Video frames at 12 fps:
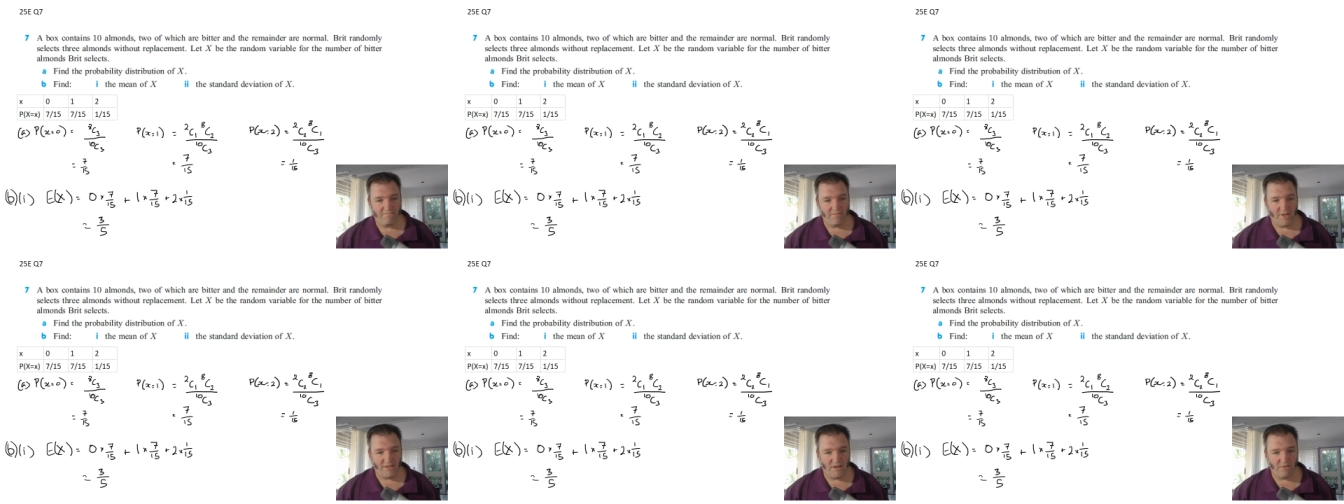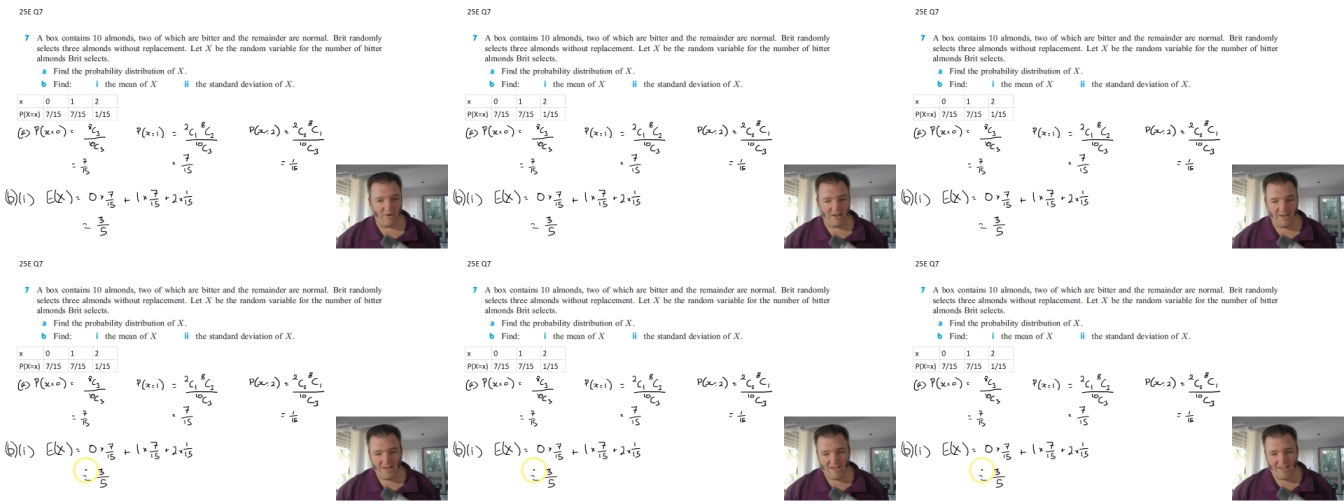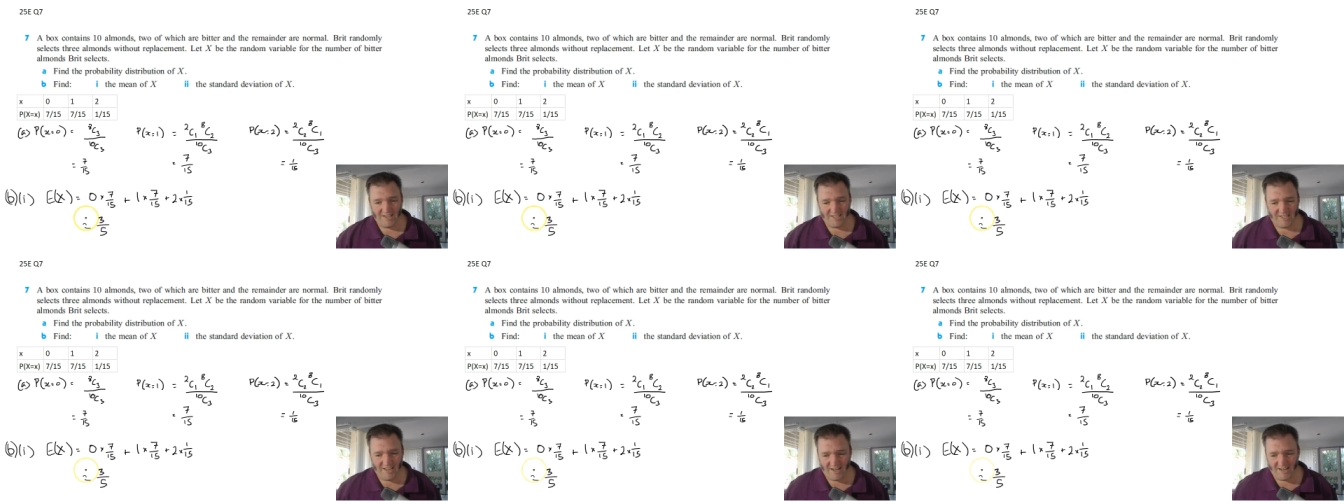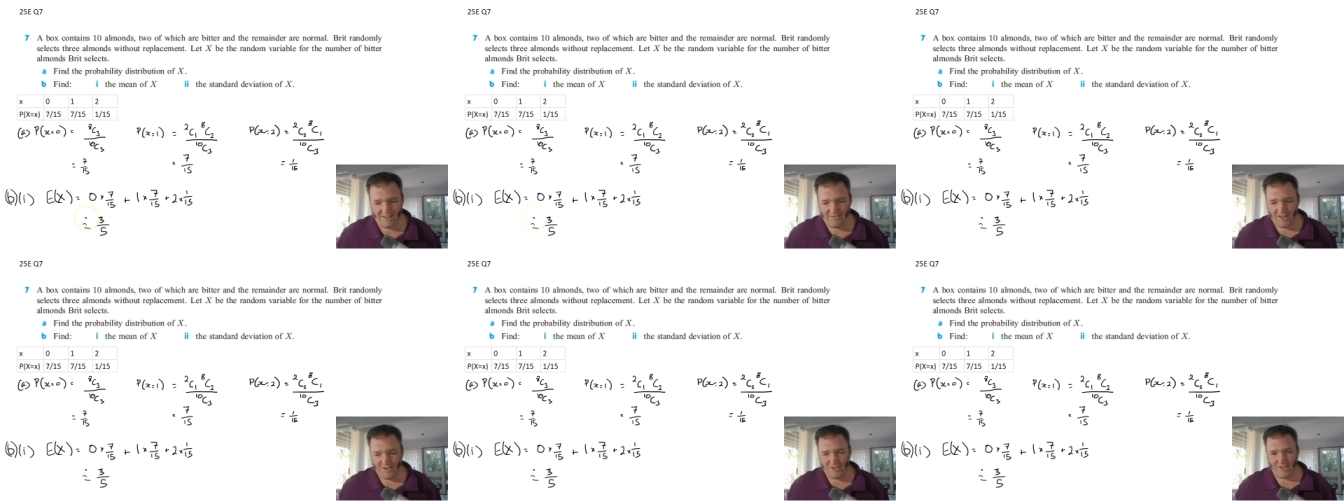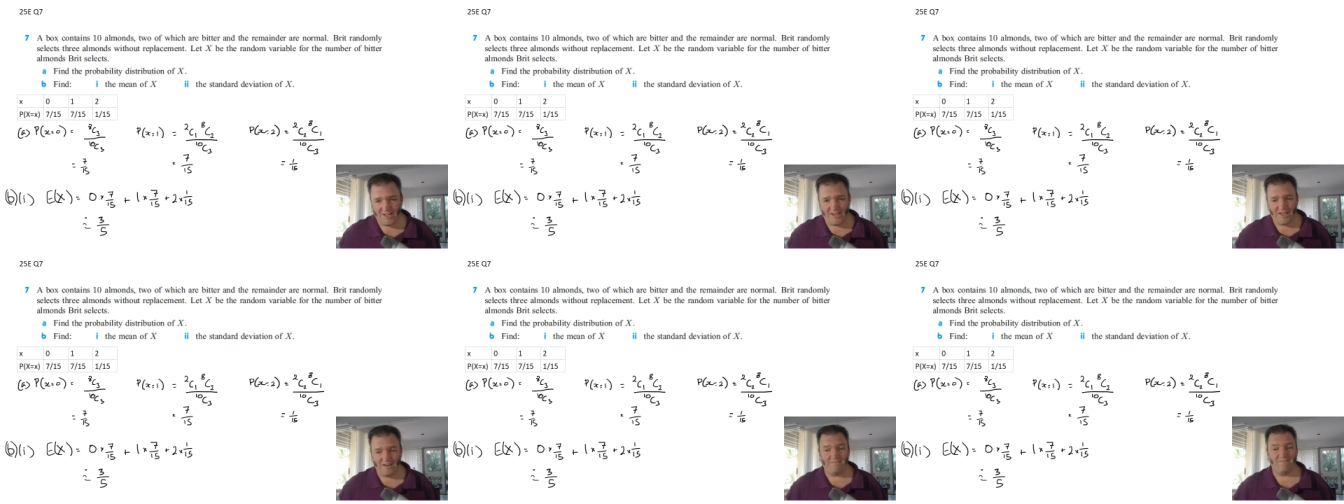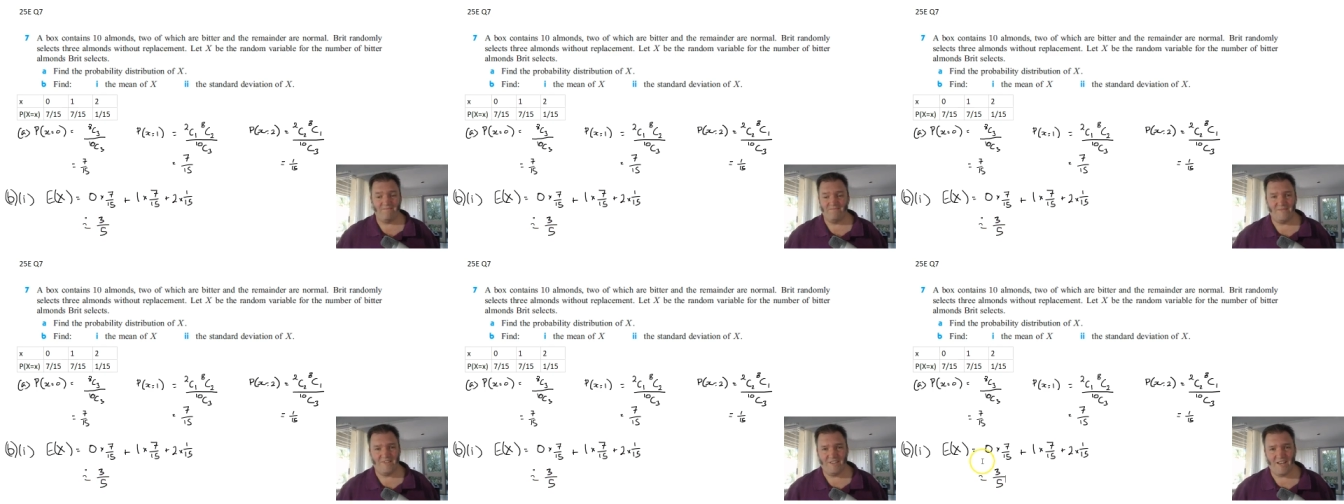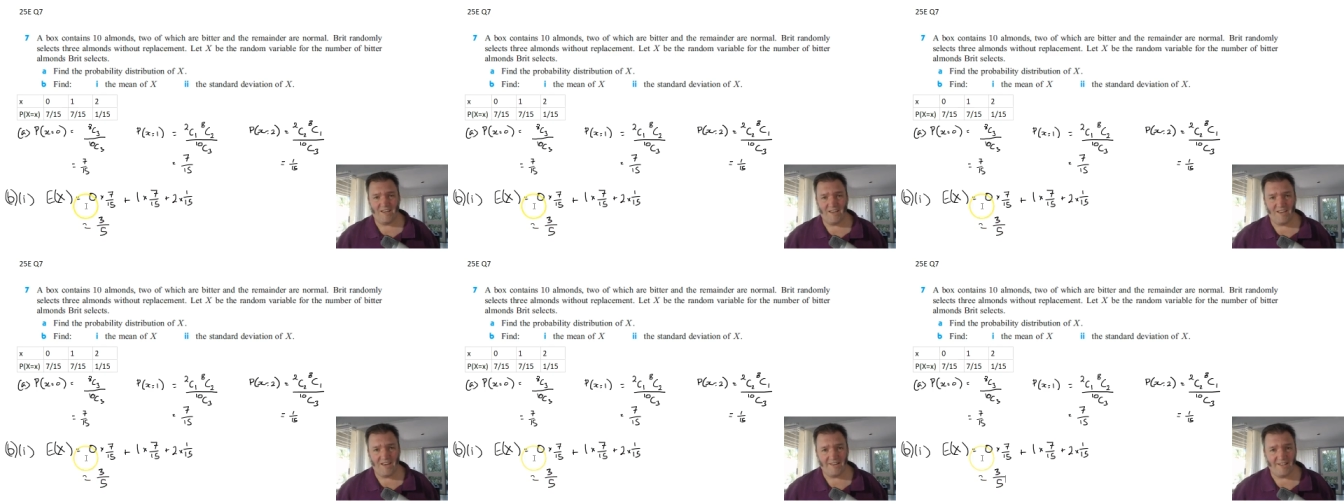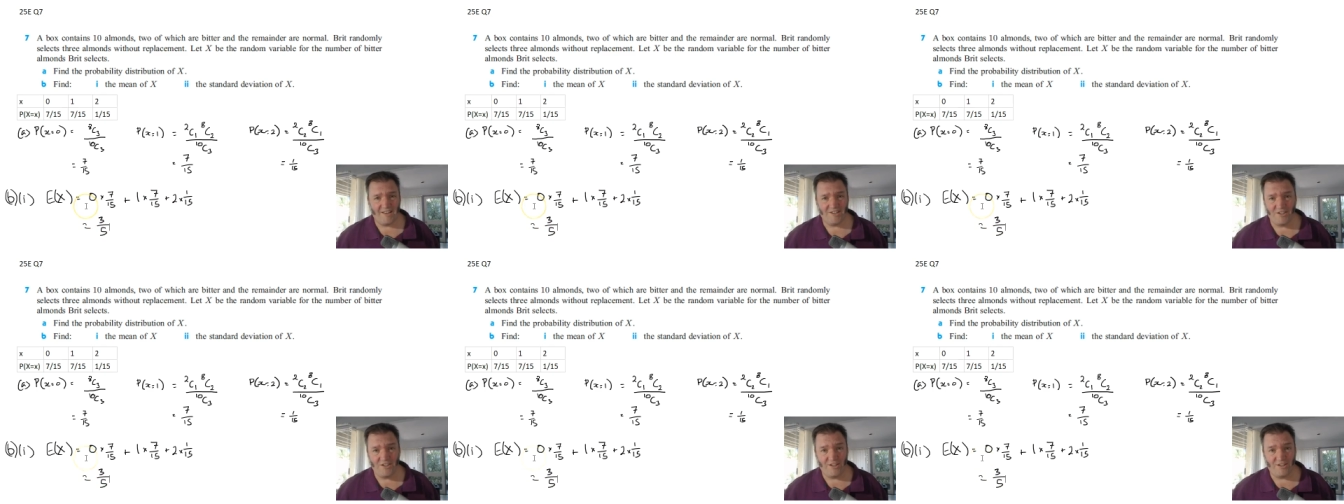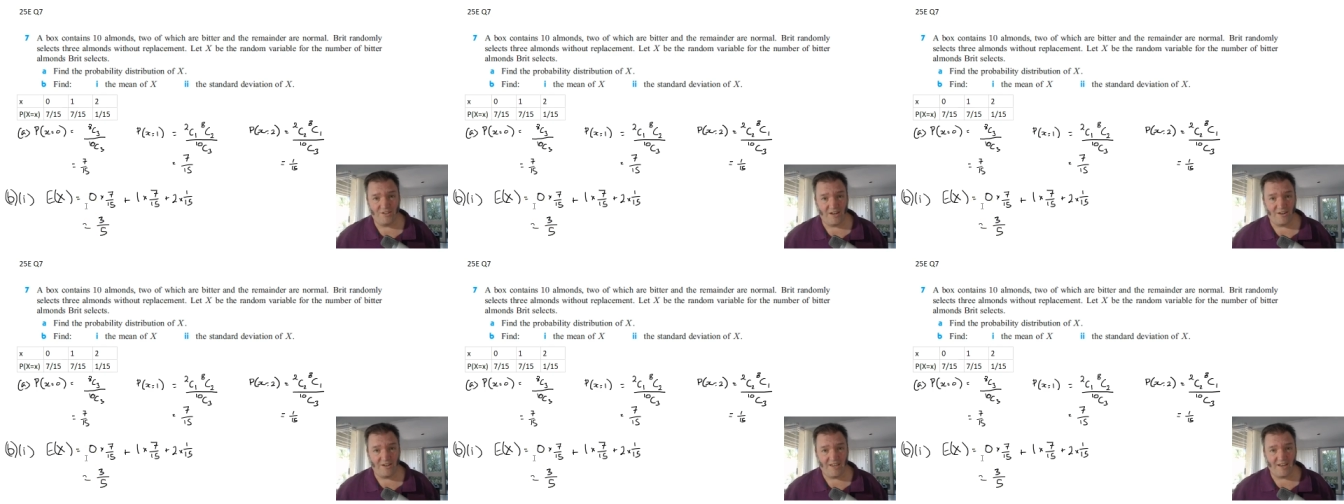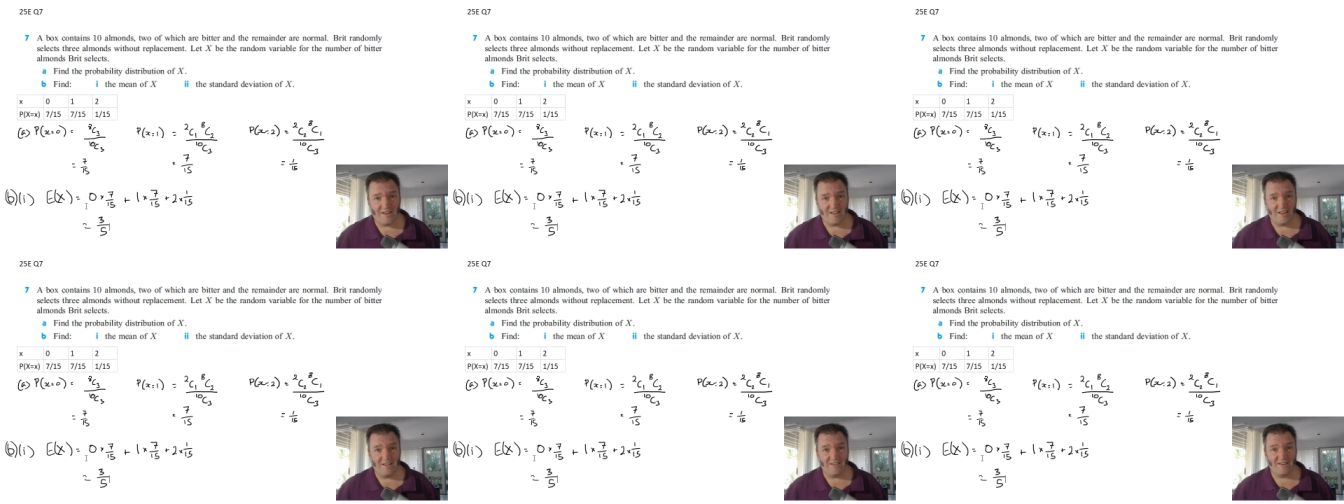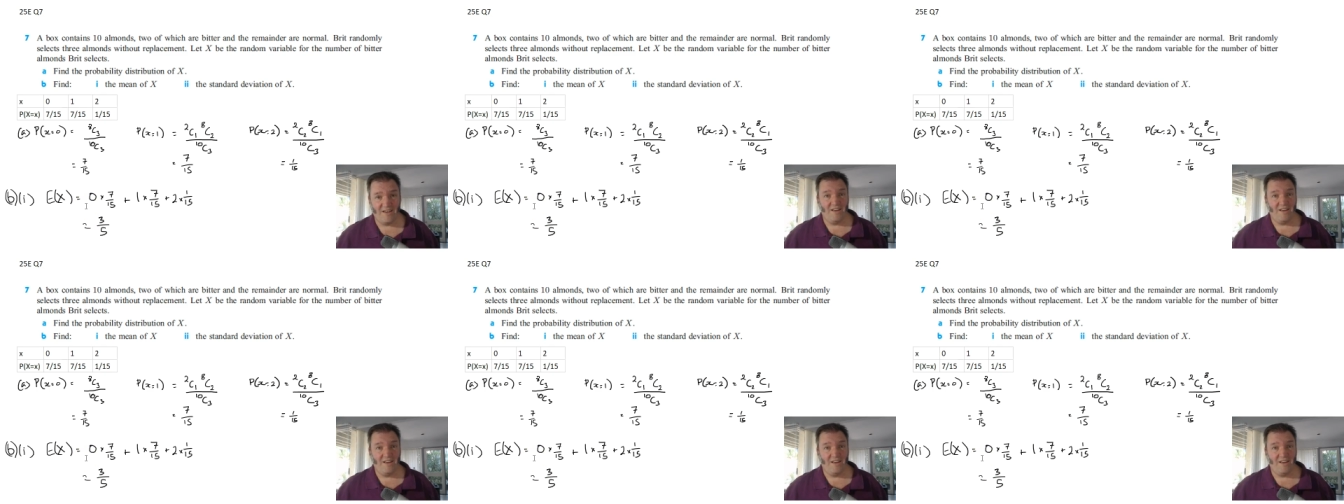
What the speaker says: That's that one. Standard deviation, again, it's a yucky calculation. You can do that on your calculators.